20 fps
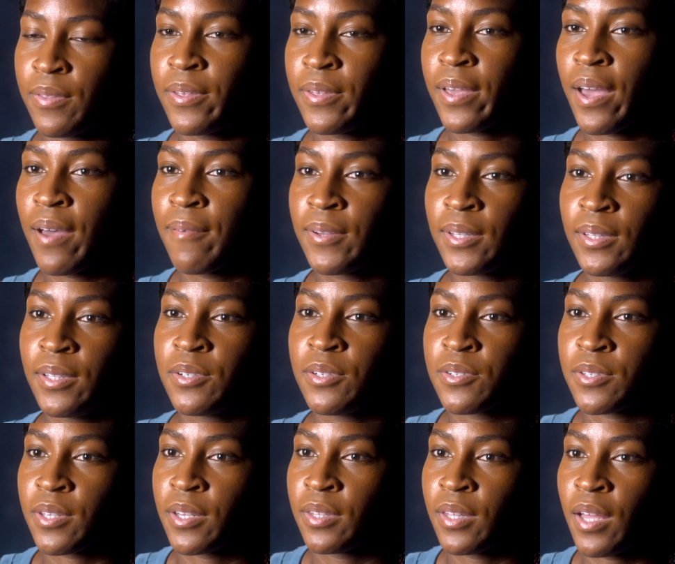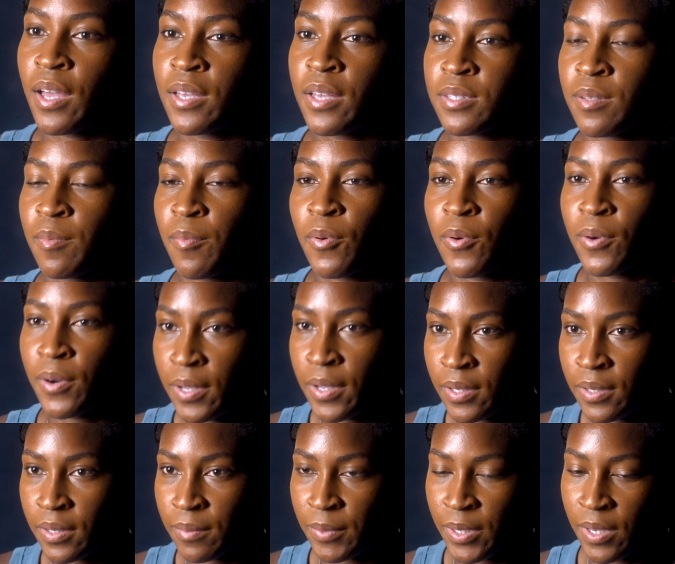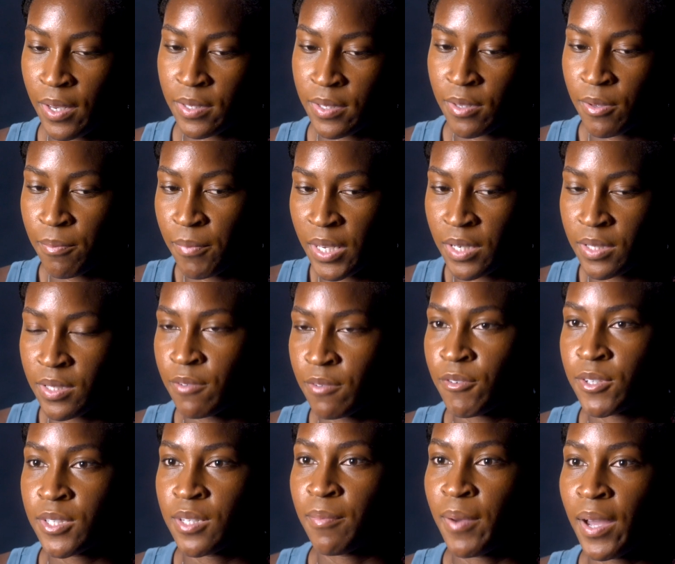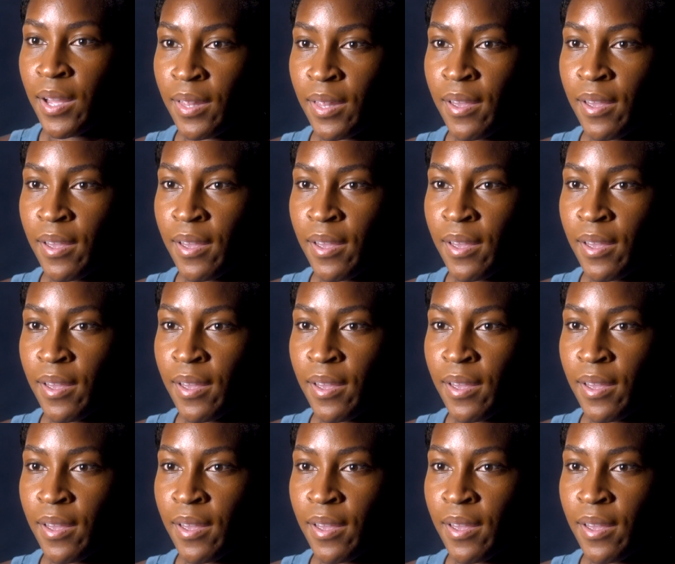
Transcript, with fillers: I think having leaders like that is important because it made a difference in my